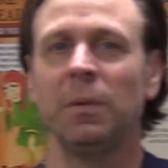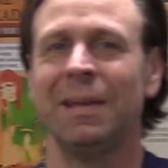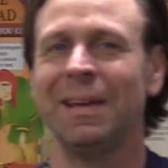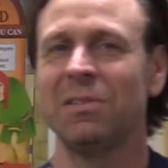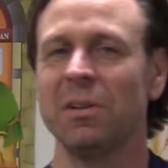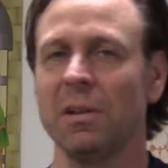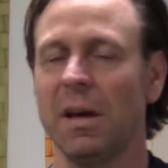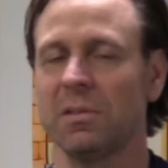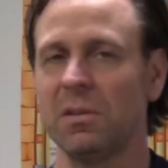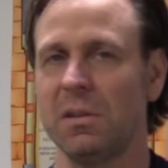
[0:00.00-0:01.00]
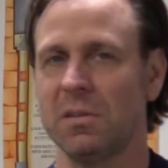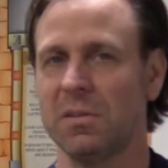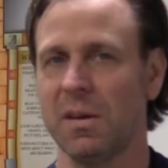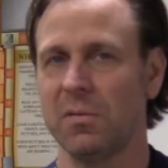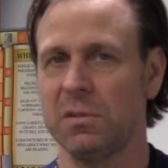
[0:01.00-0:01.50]
gets elected in
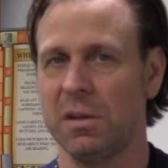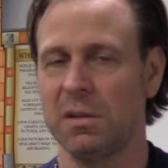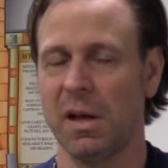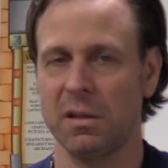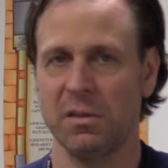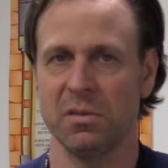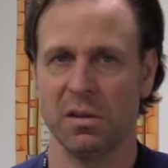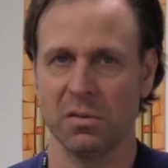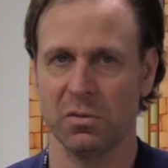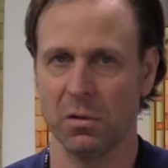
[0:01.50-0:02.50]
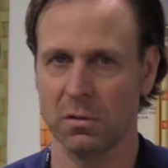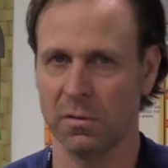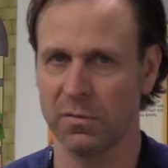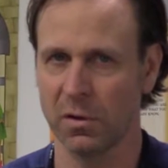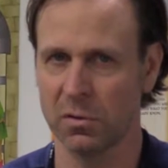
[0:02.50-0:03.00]
1796 during the
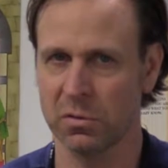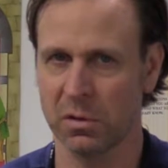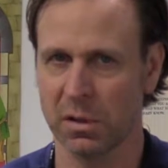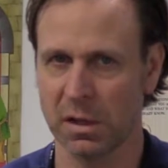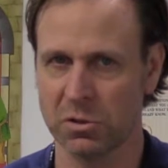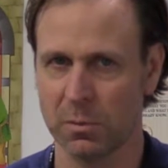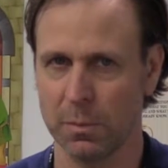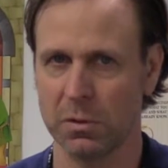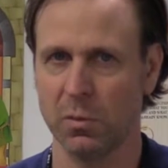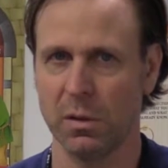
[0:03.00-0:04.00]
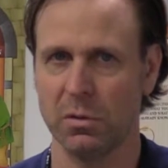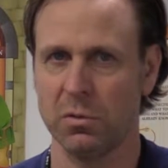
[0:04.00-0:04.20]
first election between